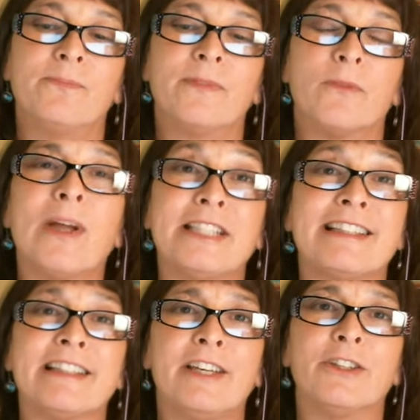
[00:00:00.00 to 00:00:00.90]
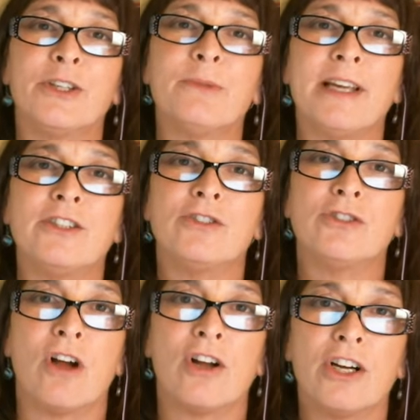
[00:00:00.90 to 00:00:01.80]
what doesn't kill you makes you
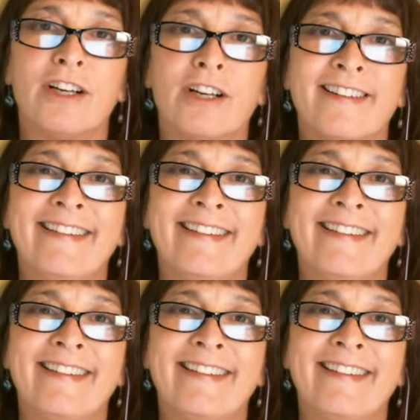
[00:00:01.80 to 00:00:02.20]
stronger,